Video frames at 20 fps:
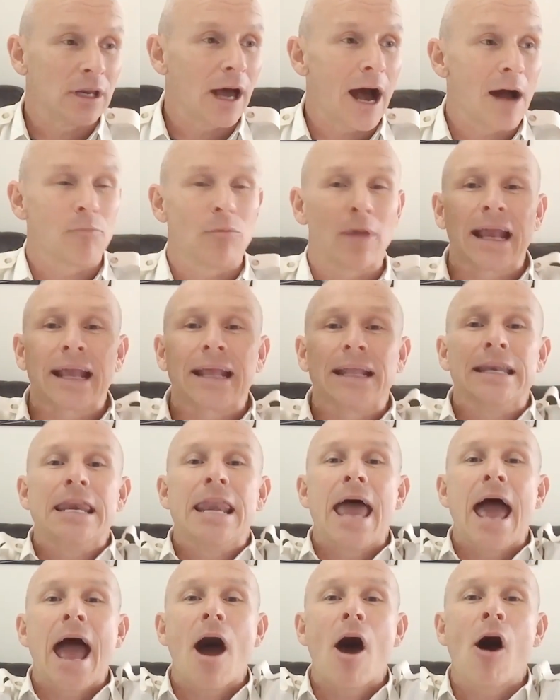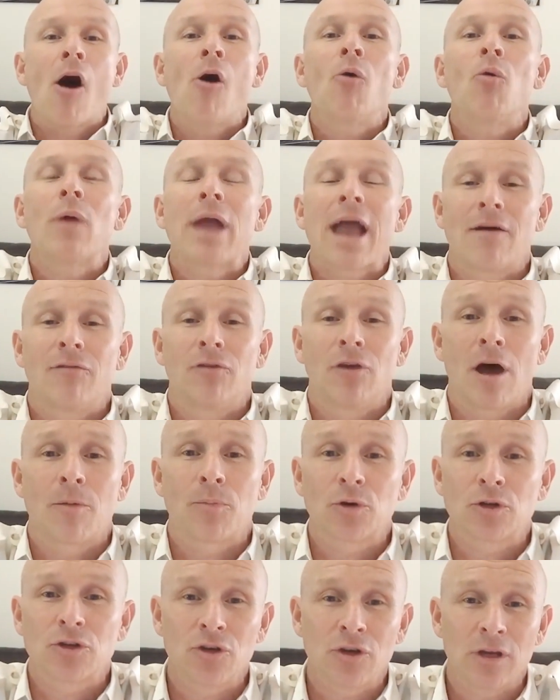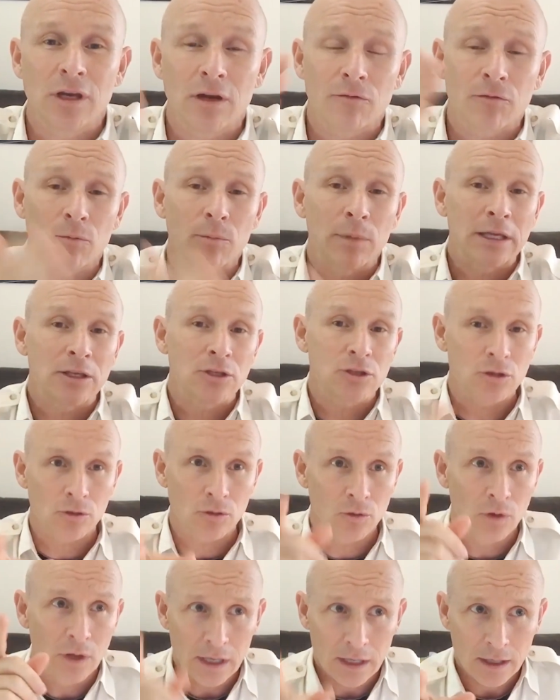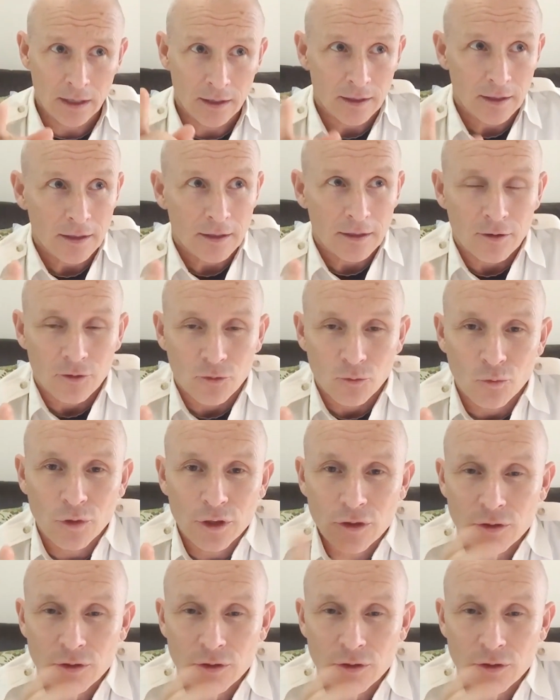I'm like, now we have an opportunity for me to, well, you